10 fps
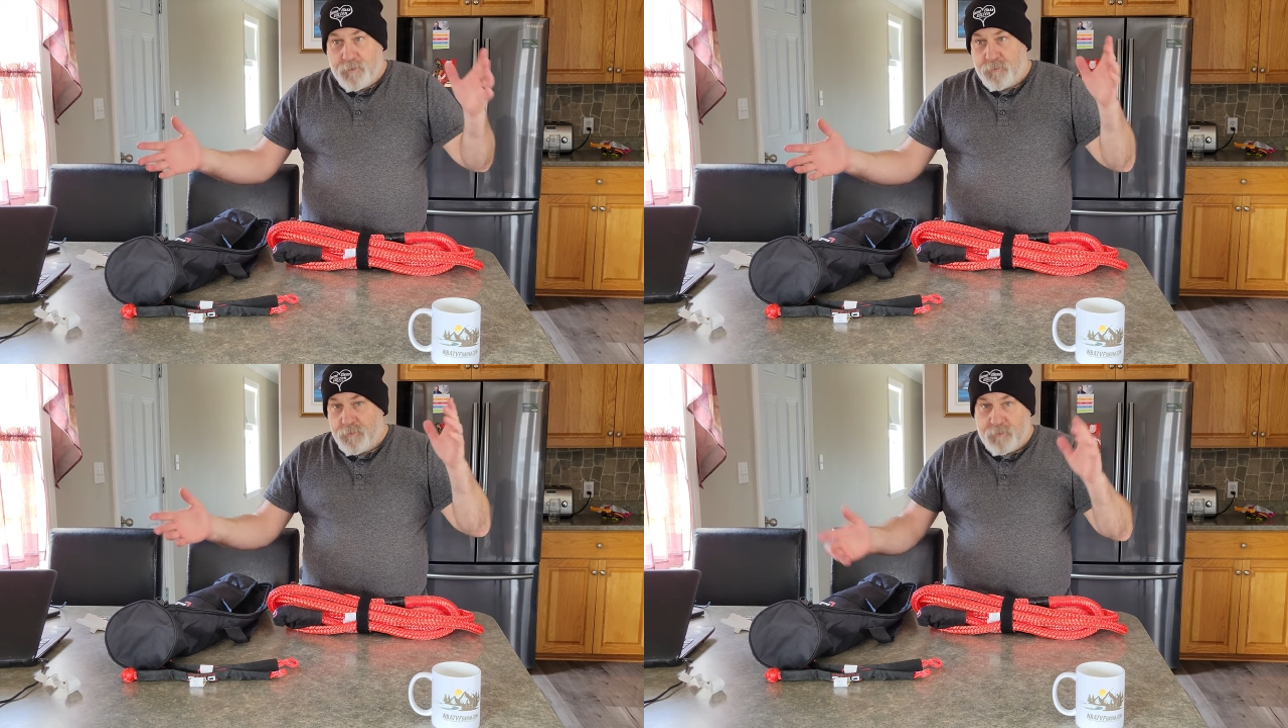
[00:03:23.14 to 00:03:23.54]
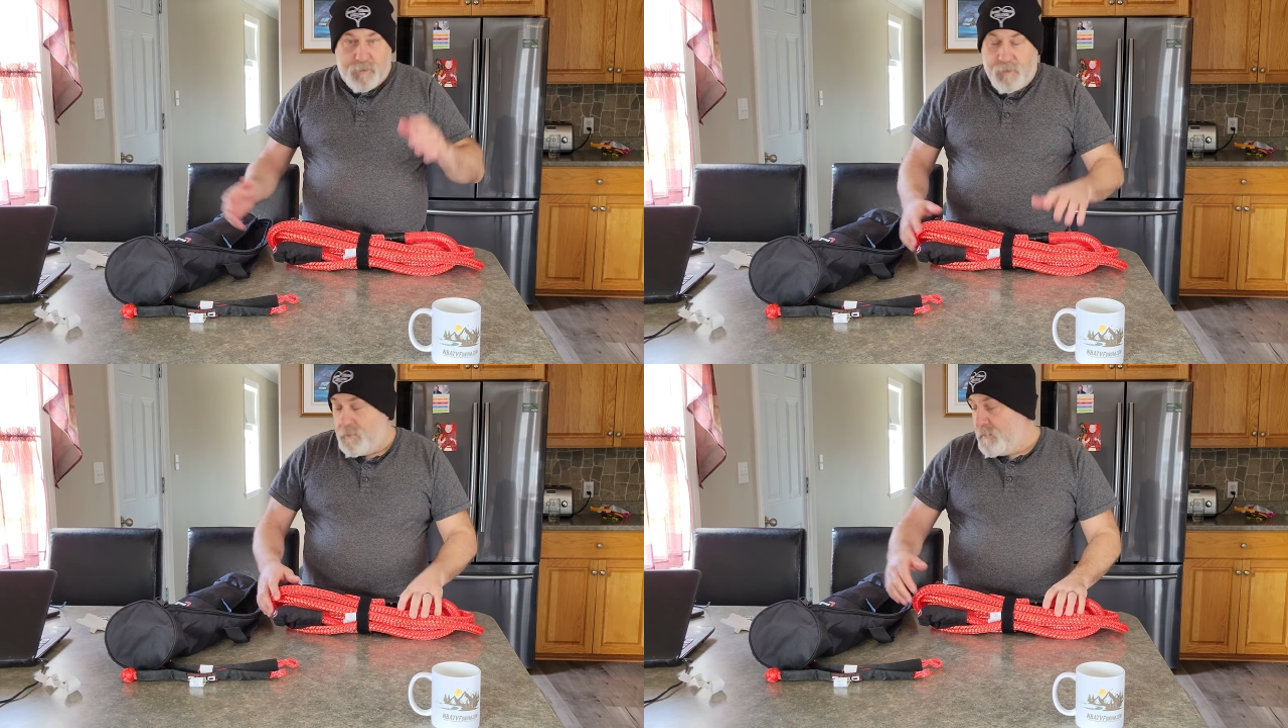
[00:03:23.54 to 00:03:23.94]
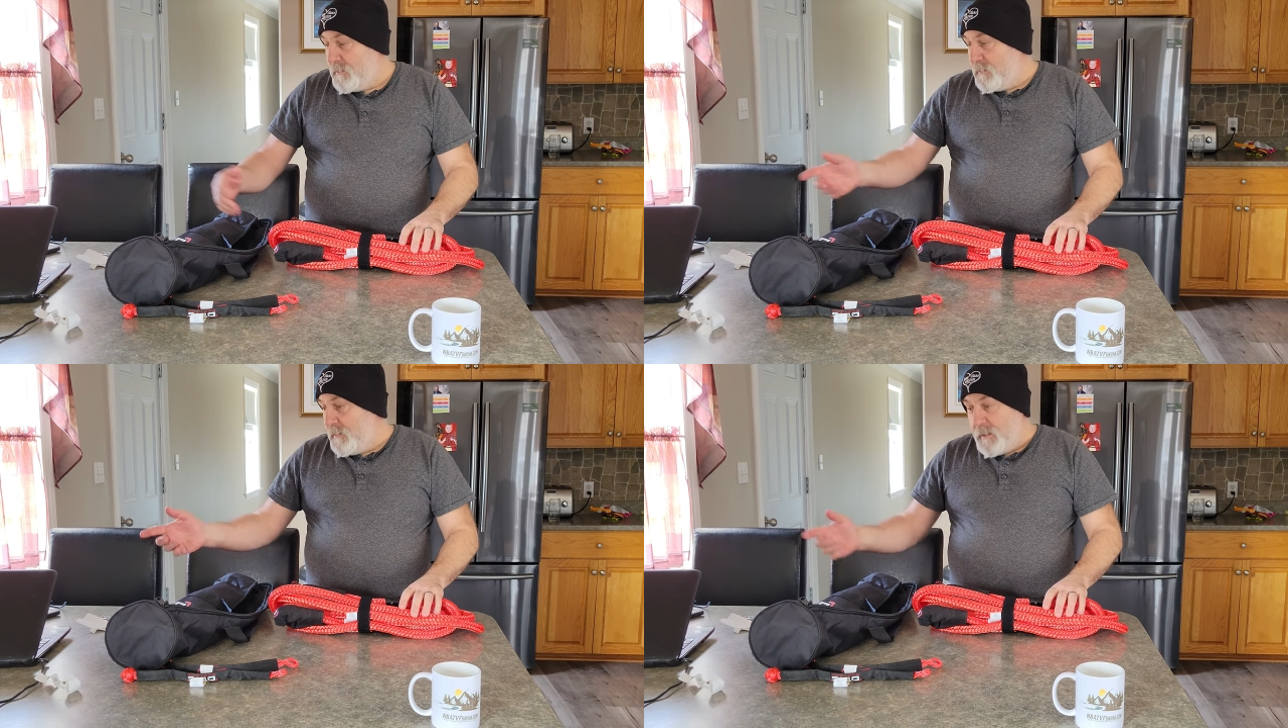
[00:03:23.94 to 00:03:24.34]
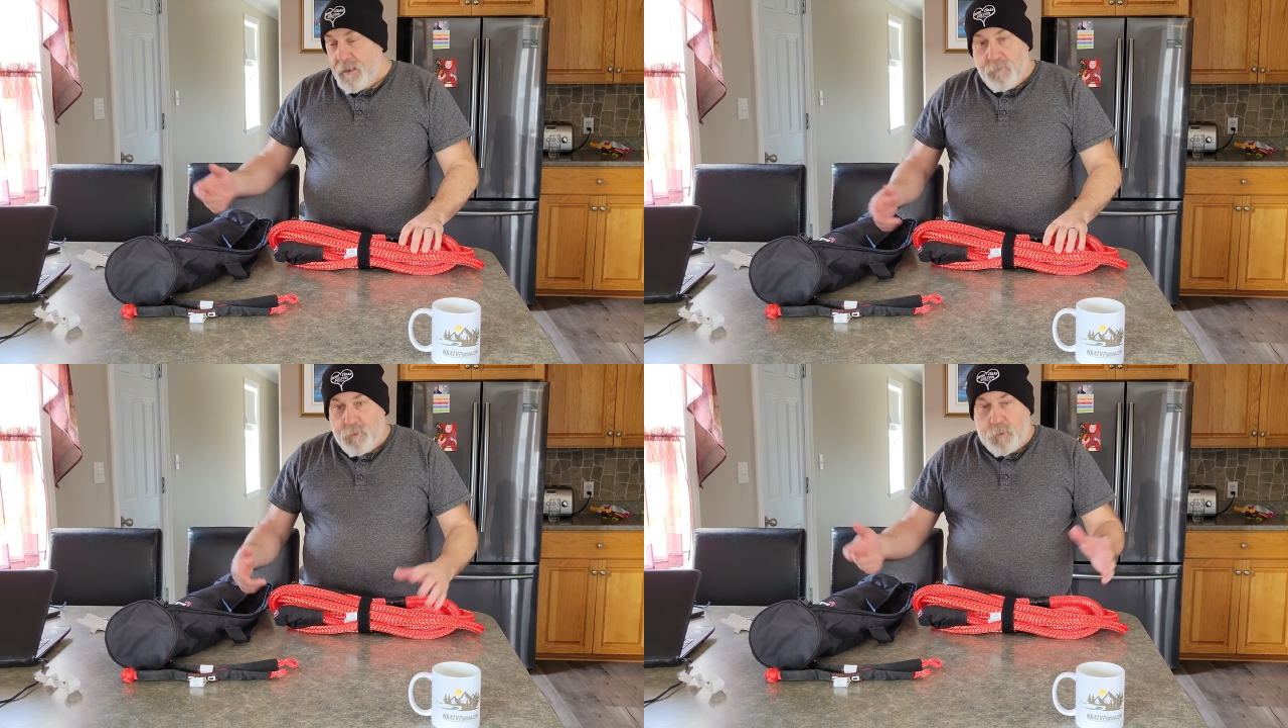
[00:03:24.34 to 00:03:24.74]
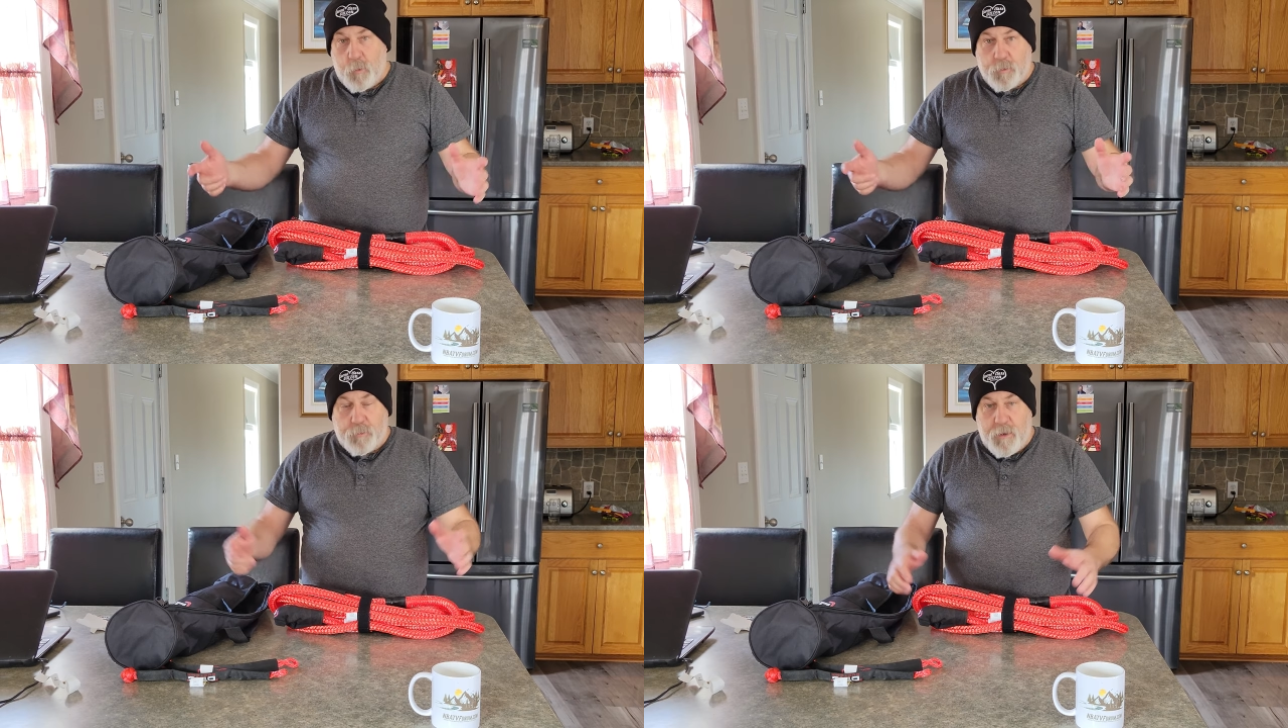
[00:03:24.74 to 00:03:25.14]
out, and with
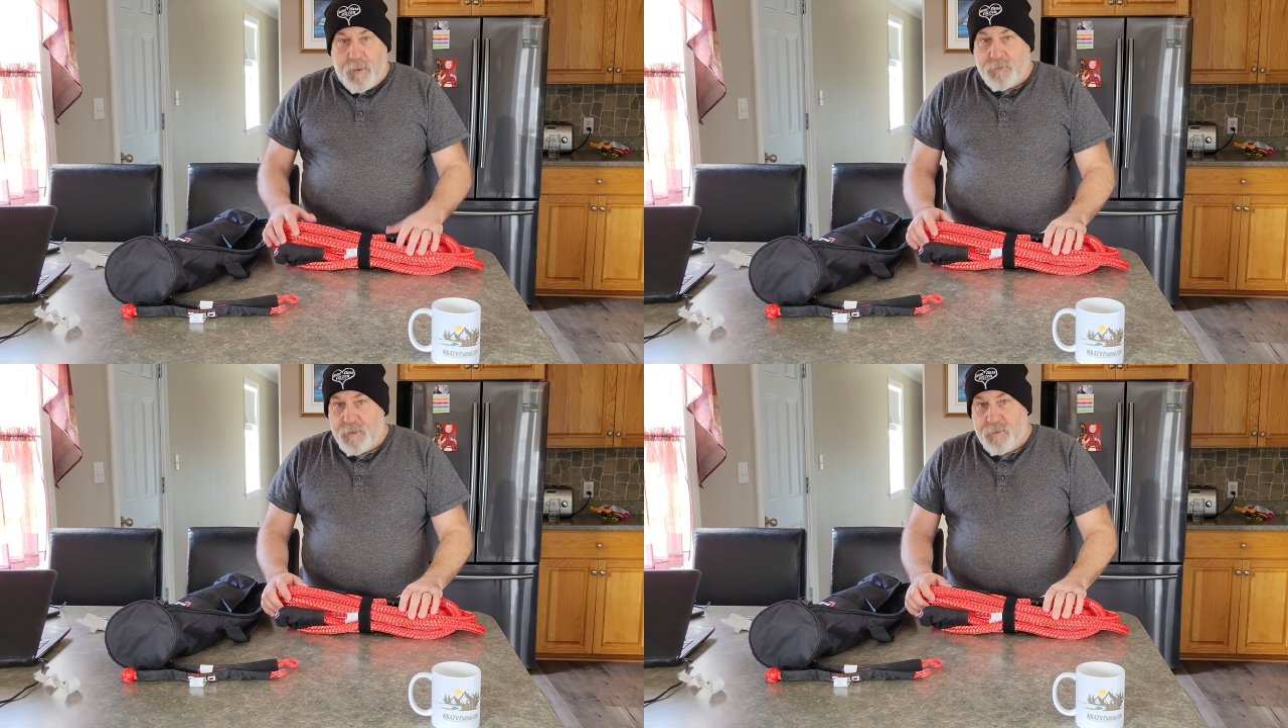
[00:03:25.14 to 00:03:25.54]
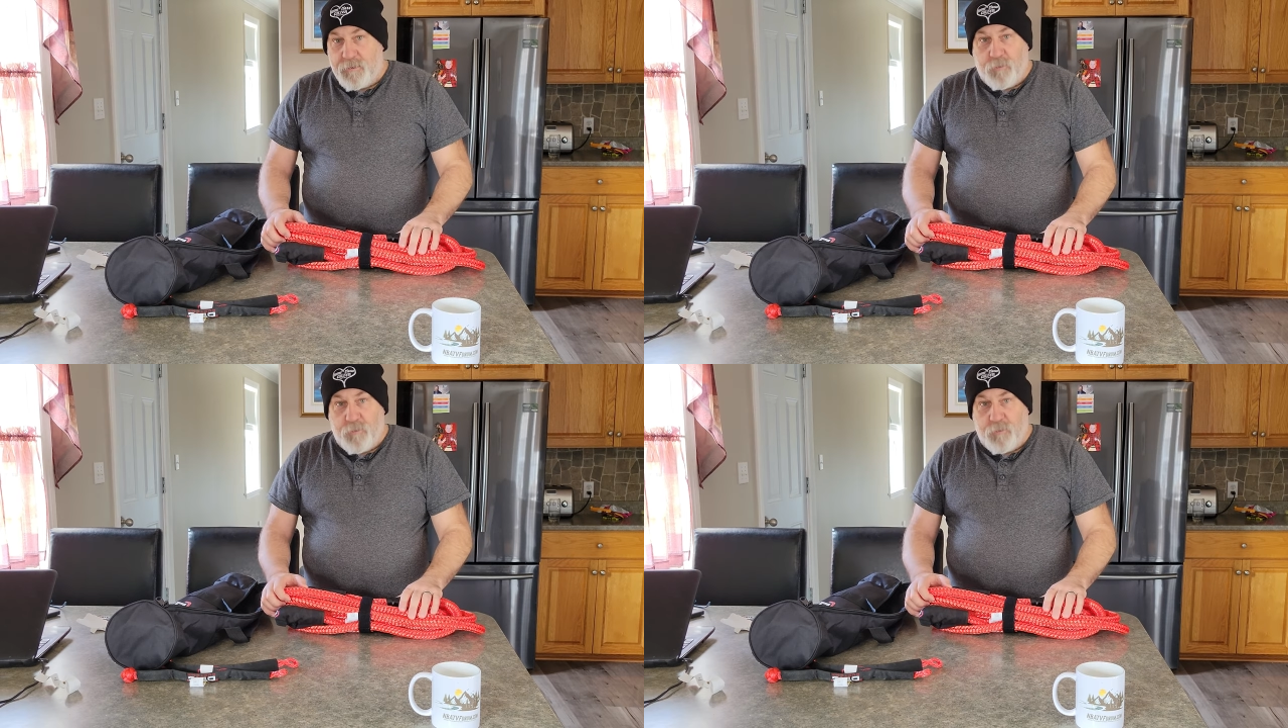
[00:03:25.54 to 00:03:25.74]
tow straps and